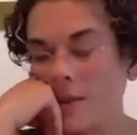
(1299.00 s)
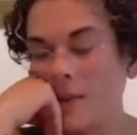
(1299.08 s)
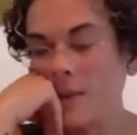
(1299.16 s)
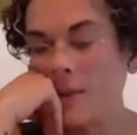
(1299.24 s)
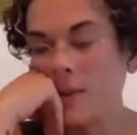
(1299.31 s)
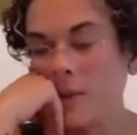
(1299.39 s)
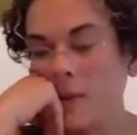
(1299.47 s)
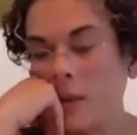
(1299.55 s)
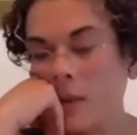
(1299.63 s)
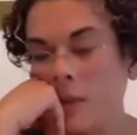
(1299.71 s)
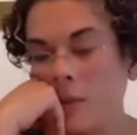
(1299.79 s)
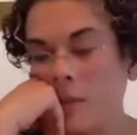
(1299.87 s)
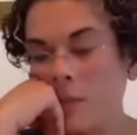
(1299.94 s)

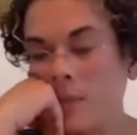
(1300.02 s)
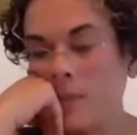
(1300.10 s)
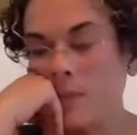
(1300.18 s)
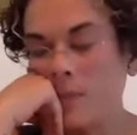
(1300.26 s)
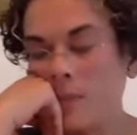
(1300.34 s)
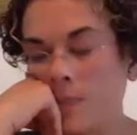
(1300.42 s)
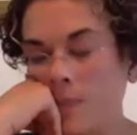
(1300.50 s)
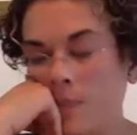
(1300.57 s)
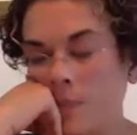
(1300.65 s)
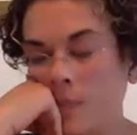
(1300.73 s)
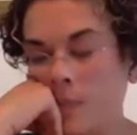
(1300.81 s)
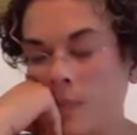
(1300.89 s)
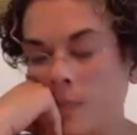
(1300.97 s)

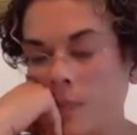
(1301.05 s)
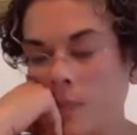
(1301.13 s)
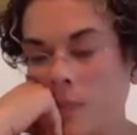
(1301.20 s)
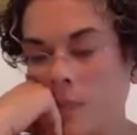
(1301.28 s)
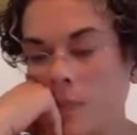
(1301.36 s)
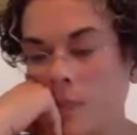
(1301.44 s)
[no speech]